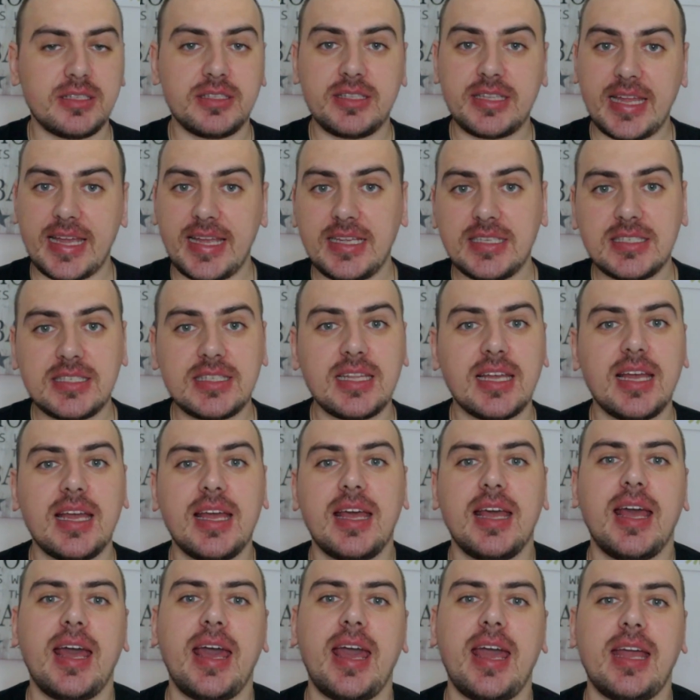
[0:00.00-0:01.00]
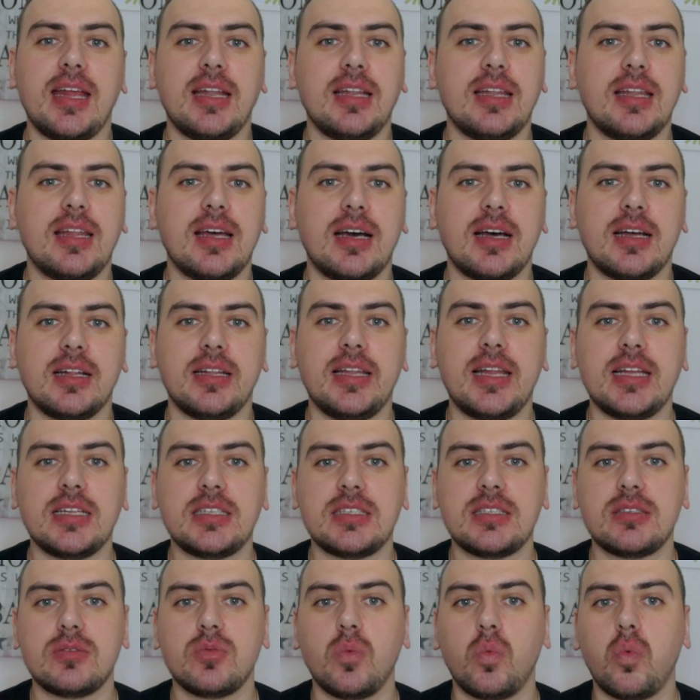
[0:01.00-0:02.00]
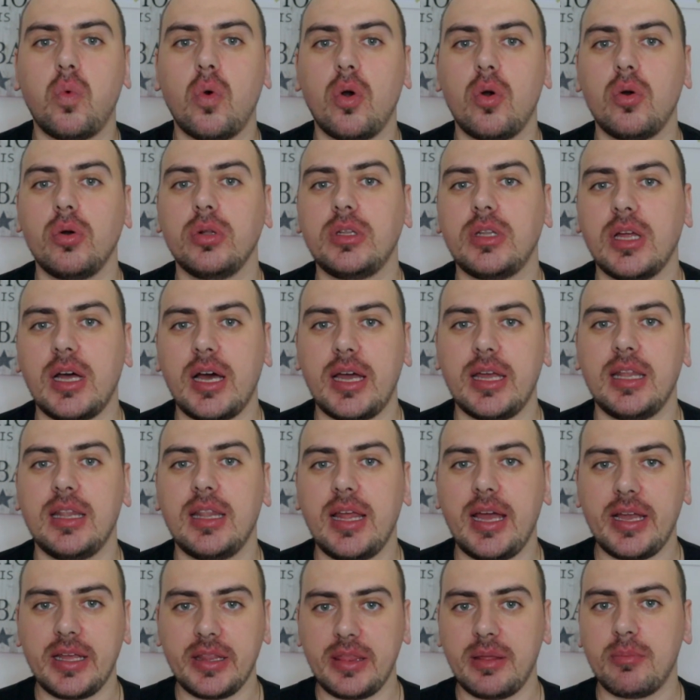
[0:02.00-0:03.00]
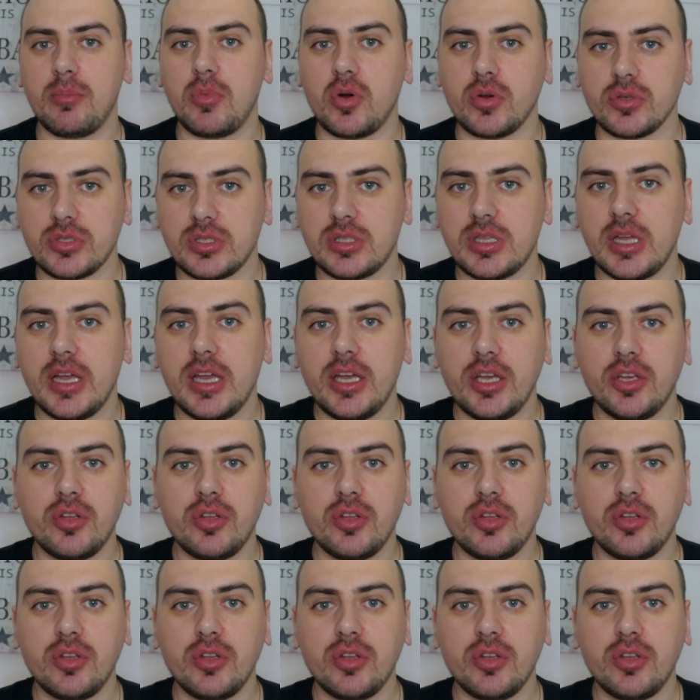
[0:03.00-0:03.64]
taste, and that's what I like the most.